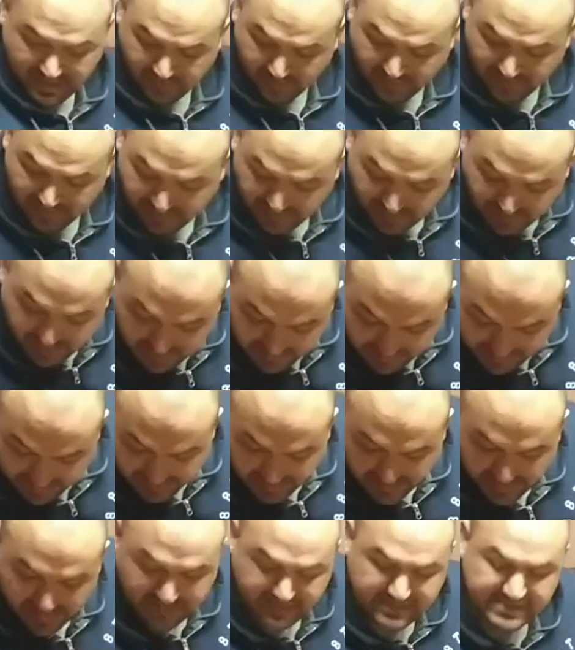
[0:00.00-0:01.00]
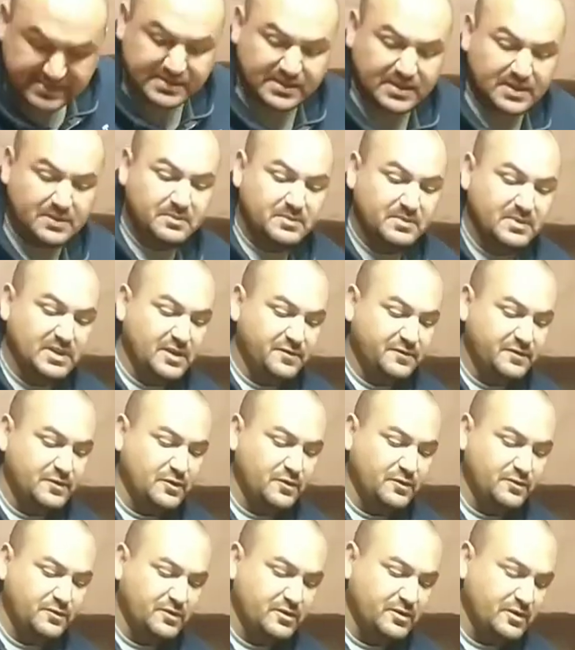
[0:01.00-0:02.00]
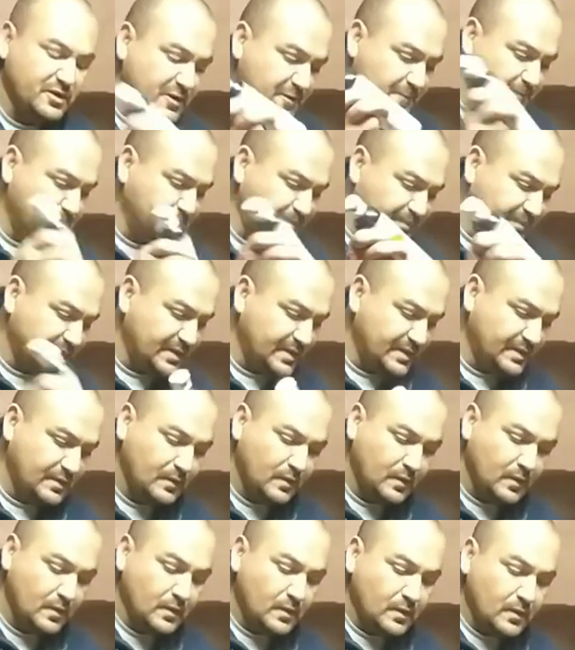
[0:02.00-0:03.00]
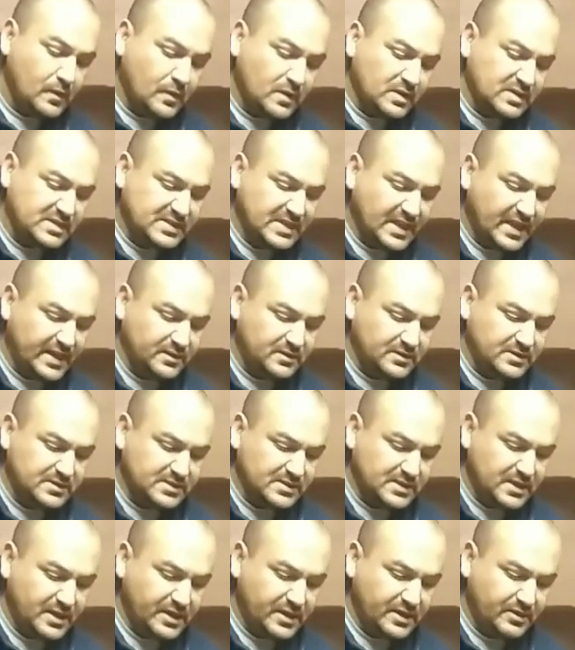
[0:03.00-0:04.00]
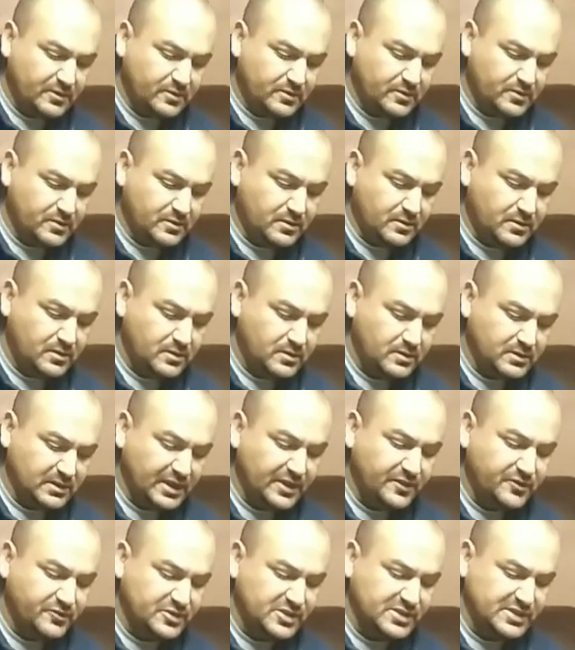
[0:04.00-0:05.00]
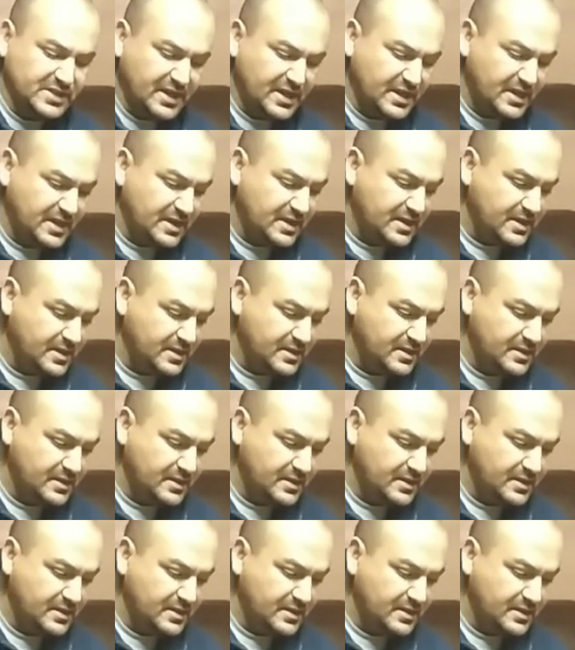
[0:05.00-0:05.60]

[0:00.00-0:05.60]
But luckily I had some leftover saddle stain or leather stain.